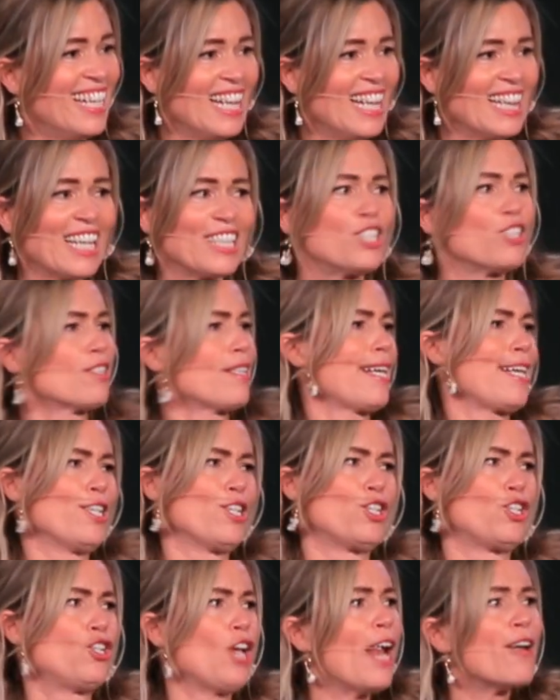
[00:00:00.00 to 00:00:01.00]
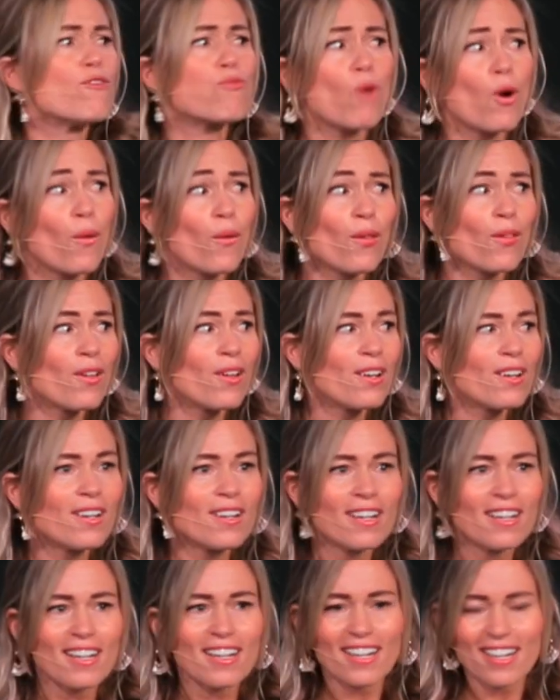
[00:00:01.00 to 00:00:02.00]
like just like in general?
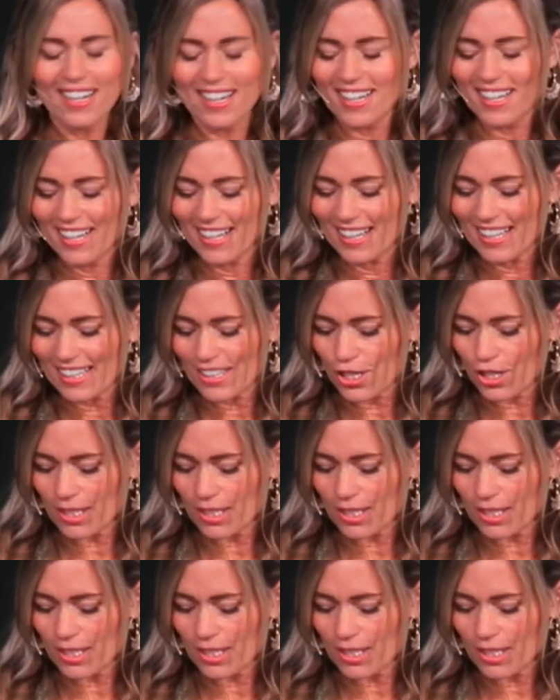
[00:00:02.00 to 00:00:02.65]
Turn to